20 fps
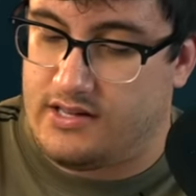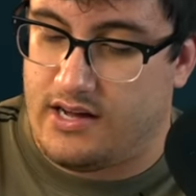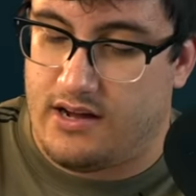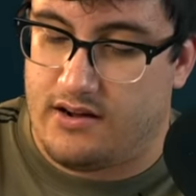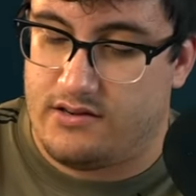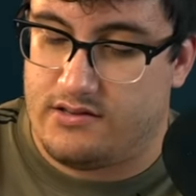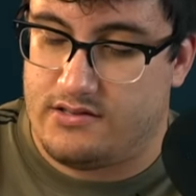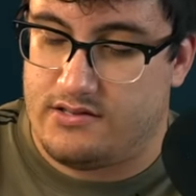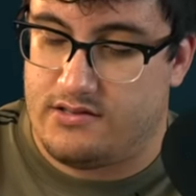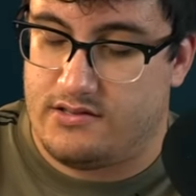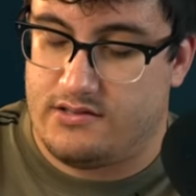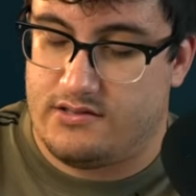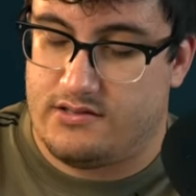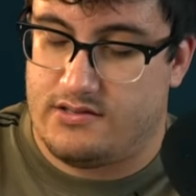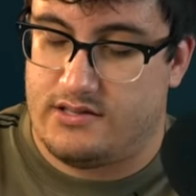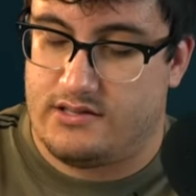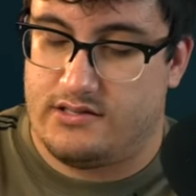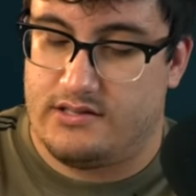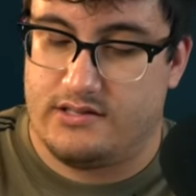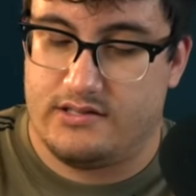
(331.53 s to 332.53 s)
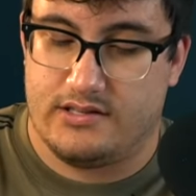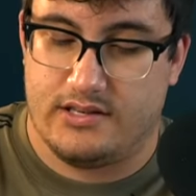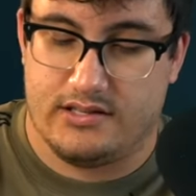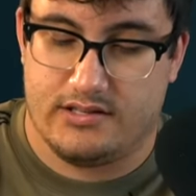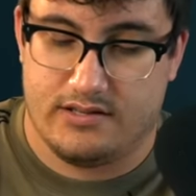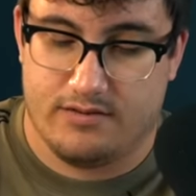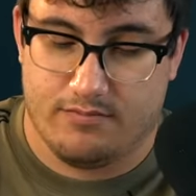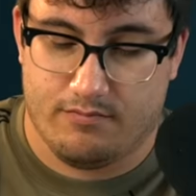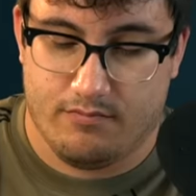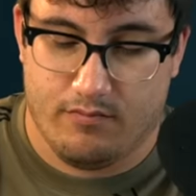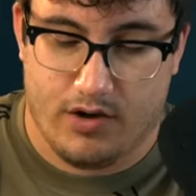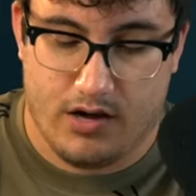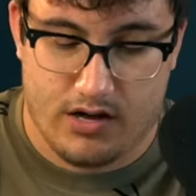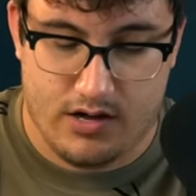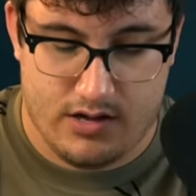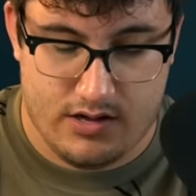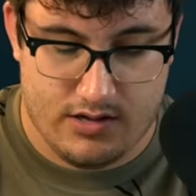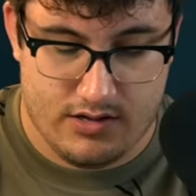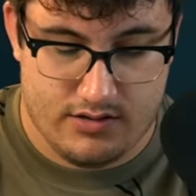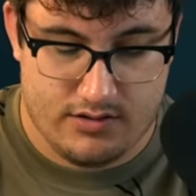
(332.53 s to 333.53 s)
dollars and sixteen cents a
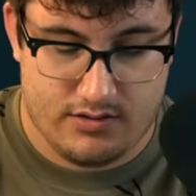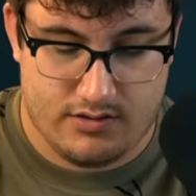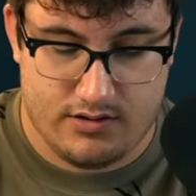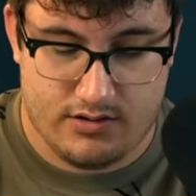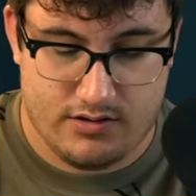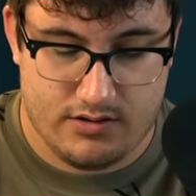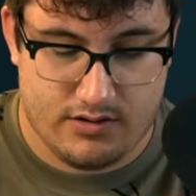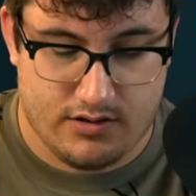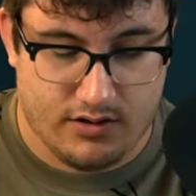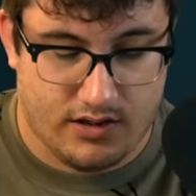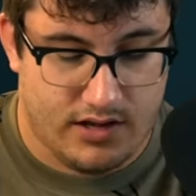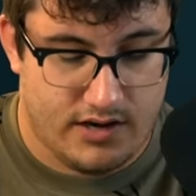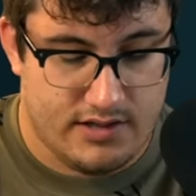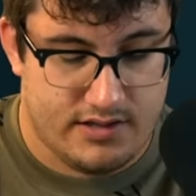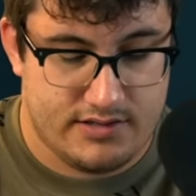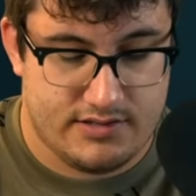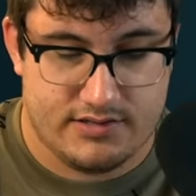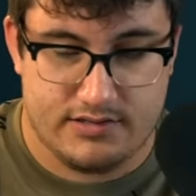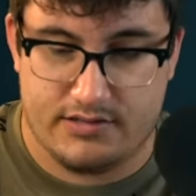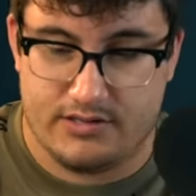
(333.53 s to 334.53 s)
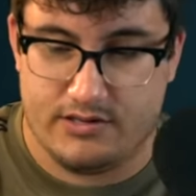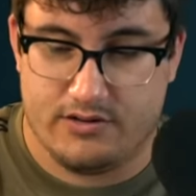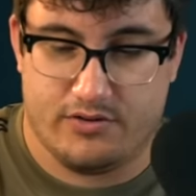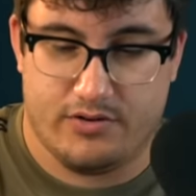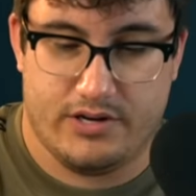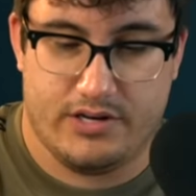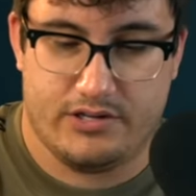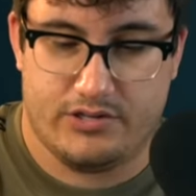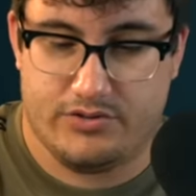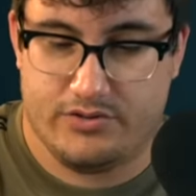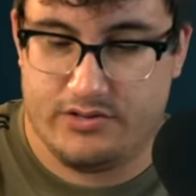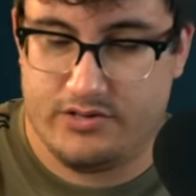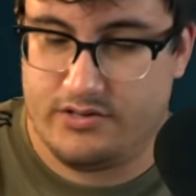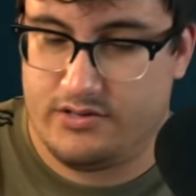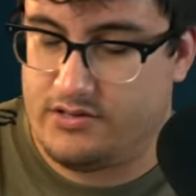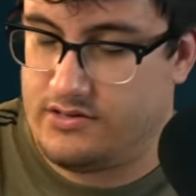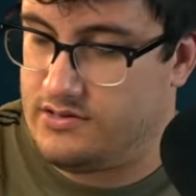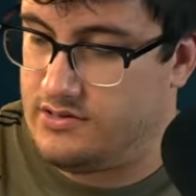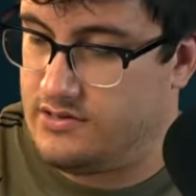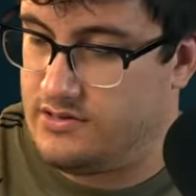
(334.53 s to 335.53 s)
month. A lot of this is zero
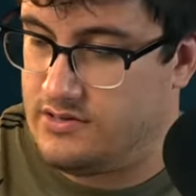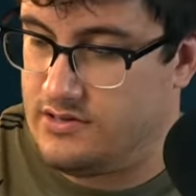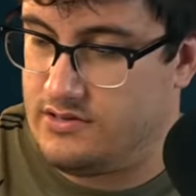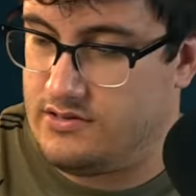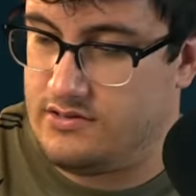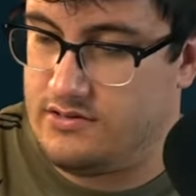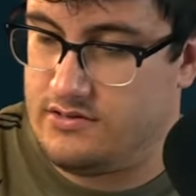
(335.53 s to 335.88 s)
interest, isn't it?